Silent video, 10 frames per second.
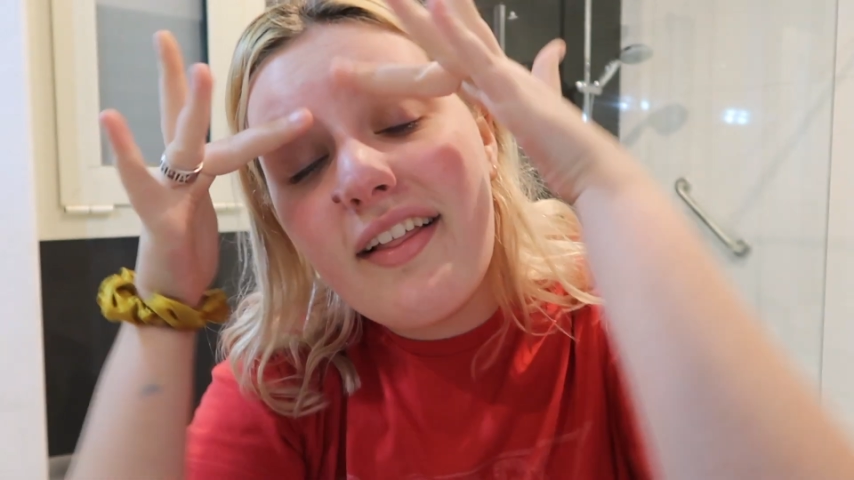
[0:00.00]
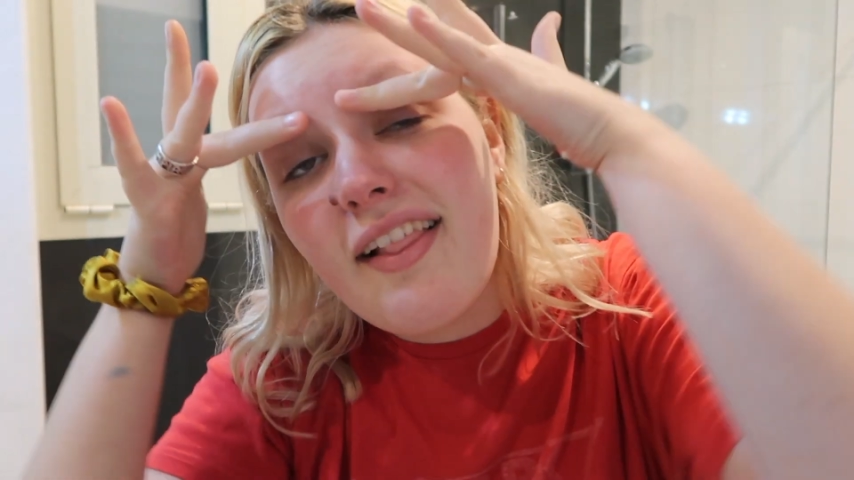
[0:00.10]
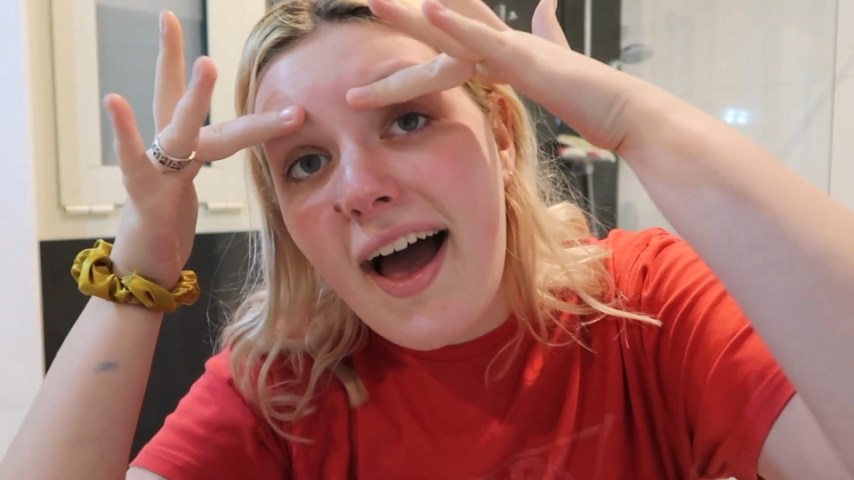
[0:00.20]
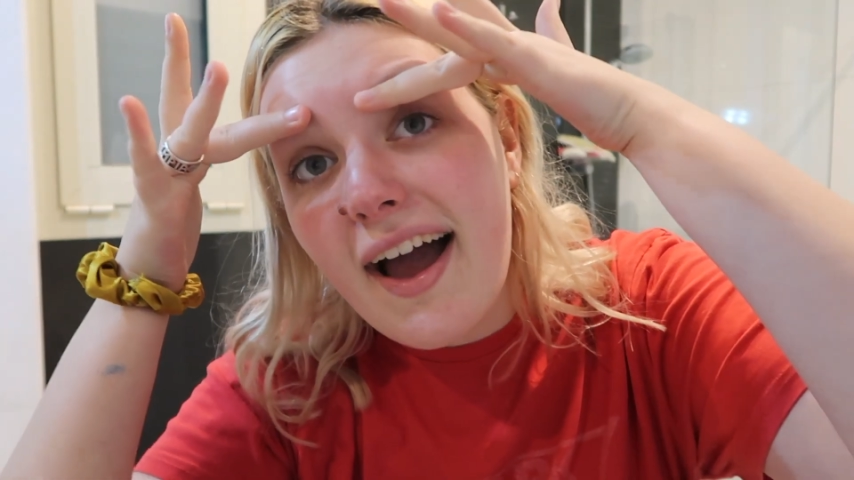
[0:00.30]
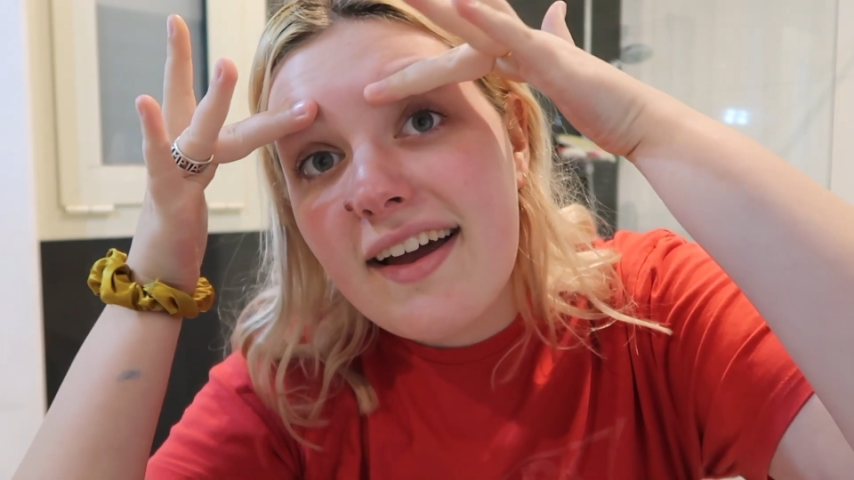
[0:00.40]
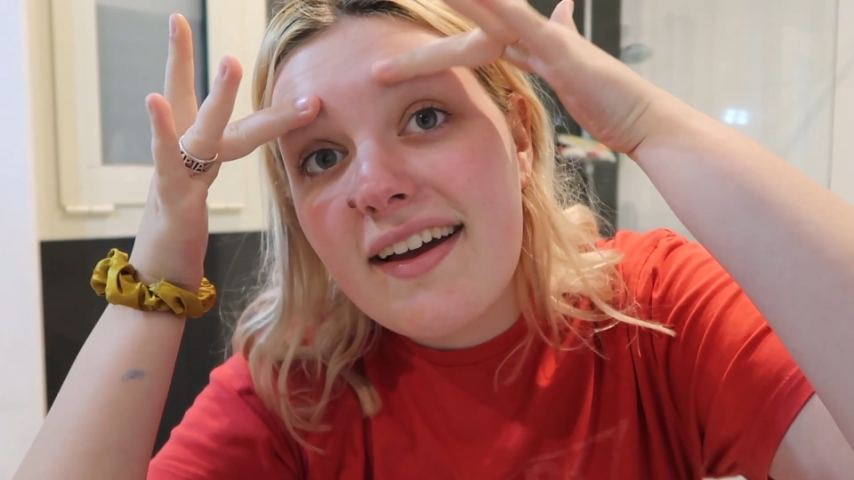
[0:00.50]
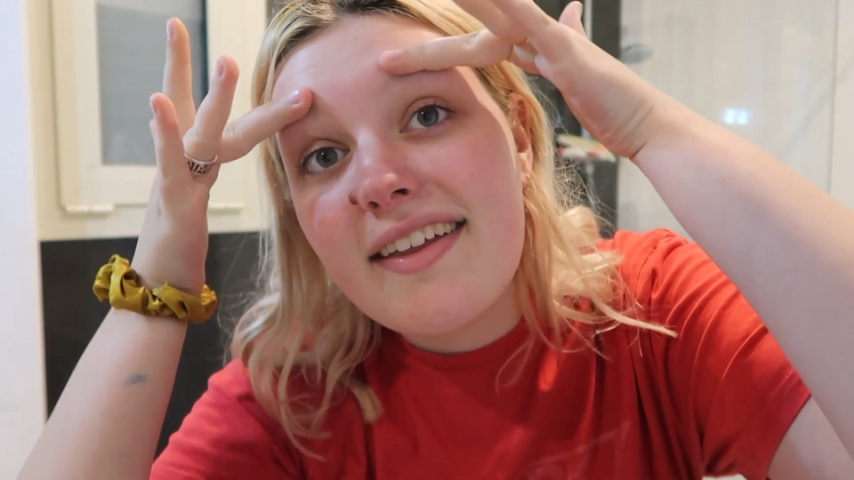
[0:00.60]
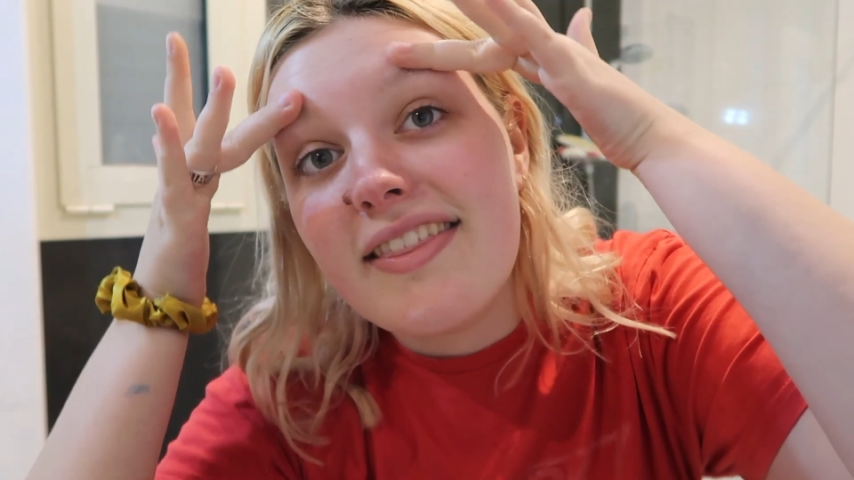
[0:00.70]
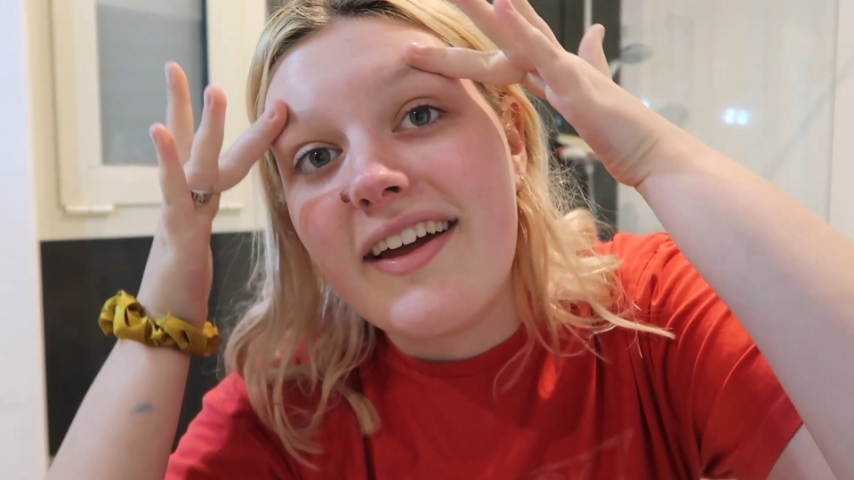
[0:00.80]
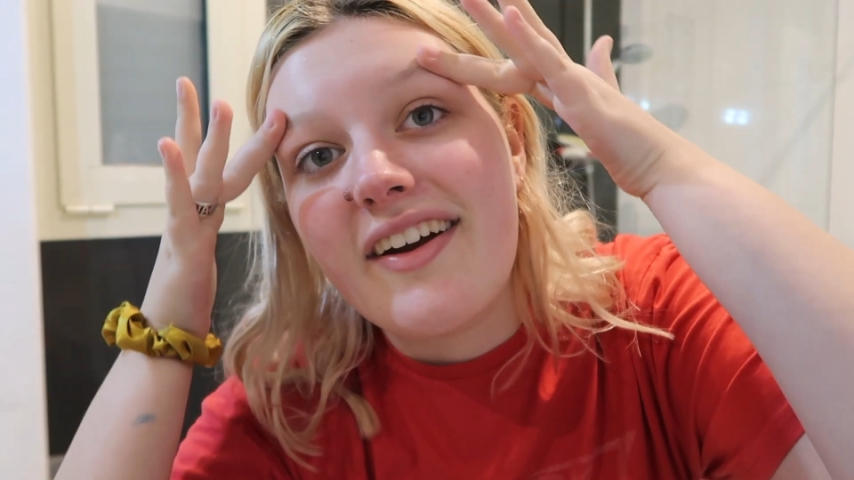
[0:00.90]
lack
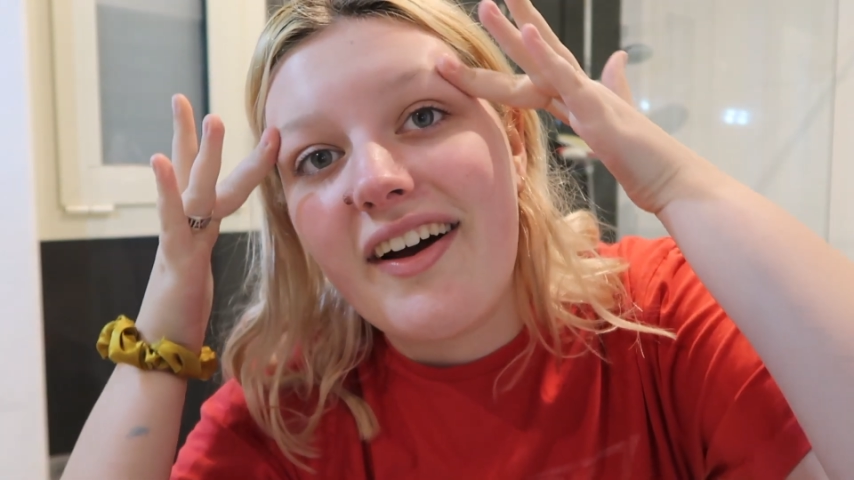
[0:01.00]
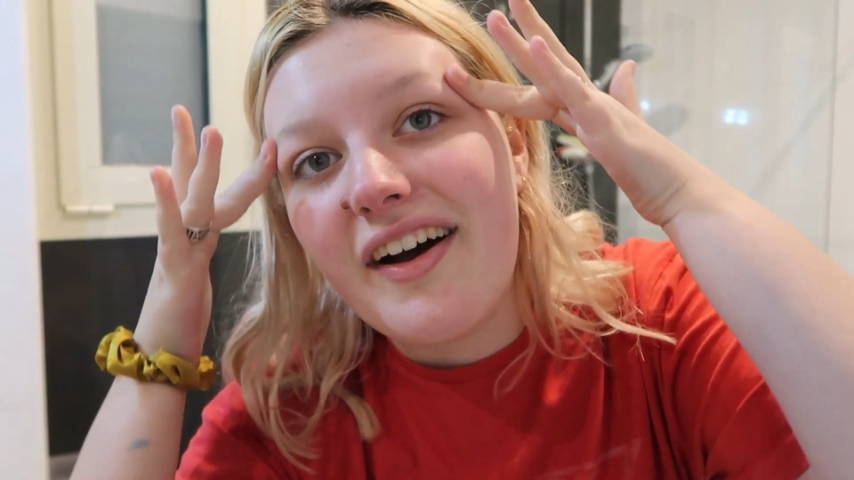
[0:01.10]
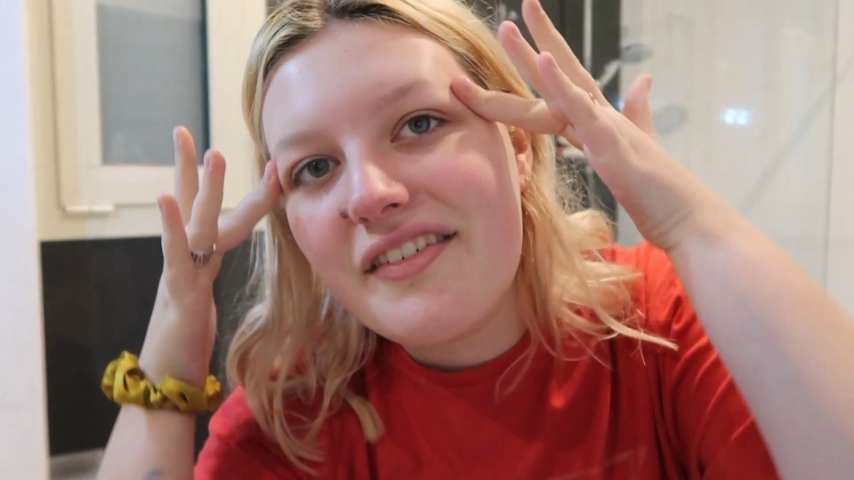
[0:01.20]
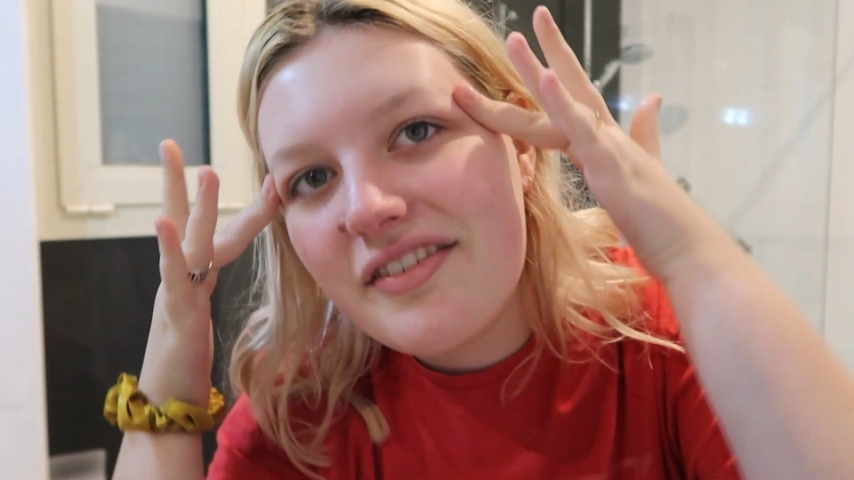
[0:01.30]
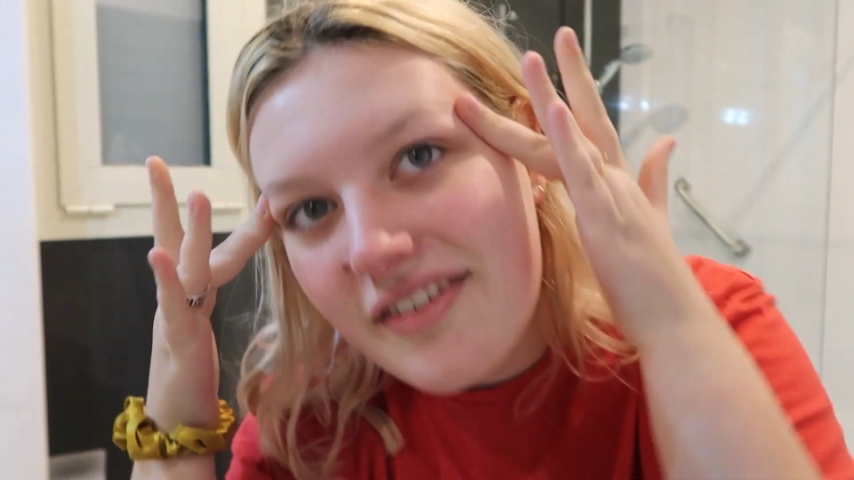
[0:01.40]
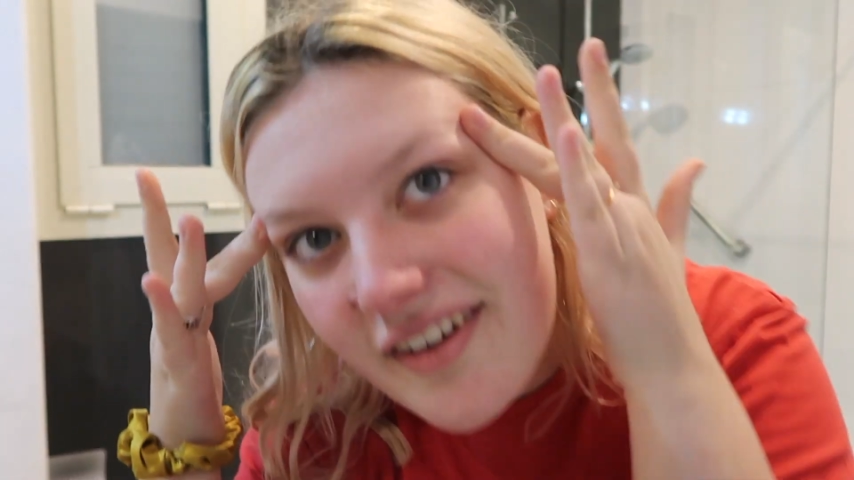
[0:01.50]
thereof